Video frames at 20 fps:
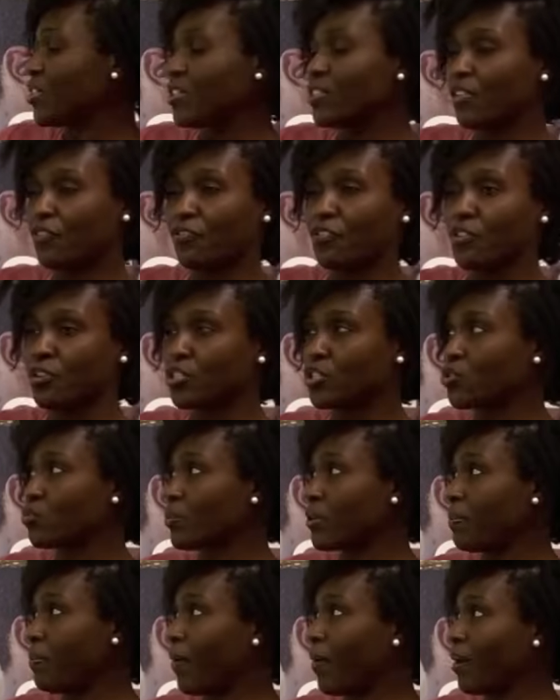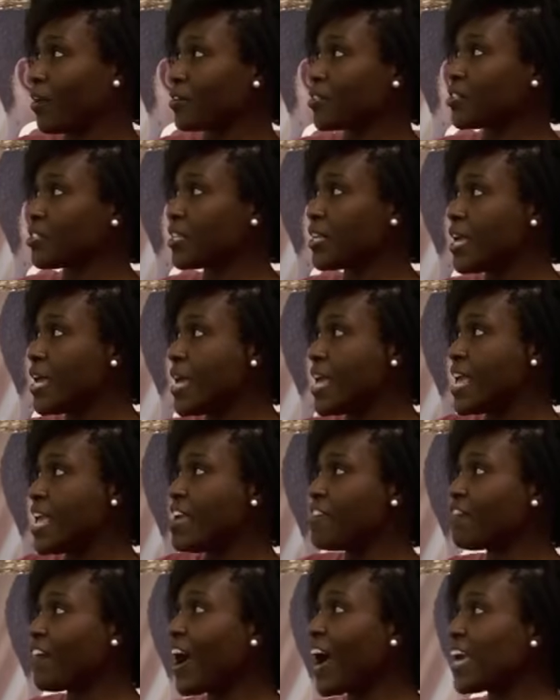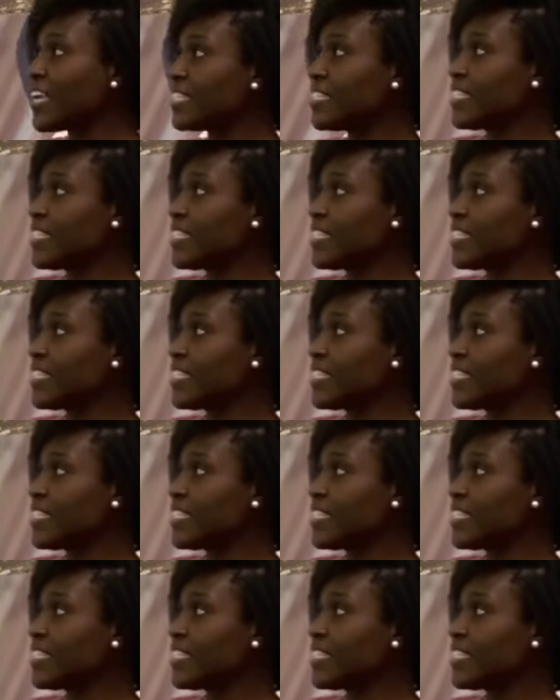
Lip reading: the first three parts. If I